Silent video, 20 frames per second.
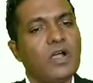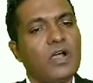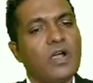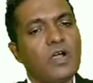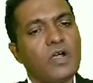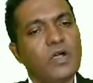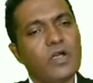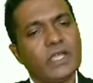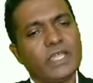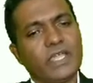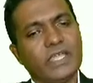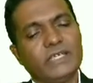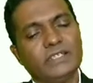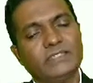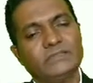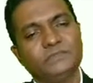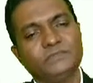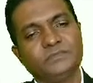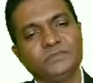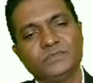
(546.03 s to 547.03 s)

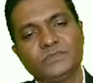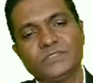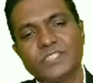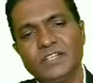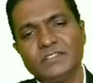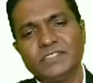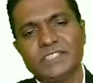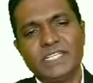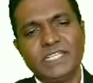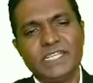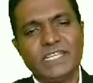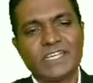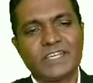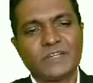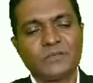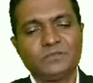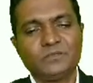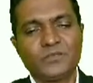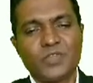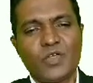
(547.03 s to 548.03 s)
Okay, now see
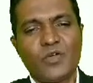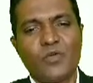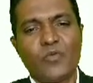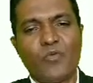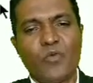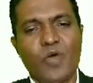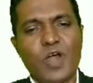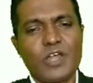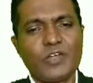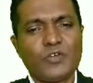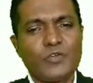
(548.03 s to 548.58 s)
here, what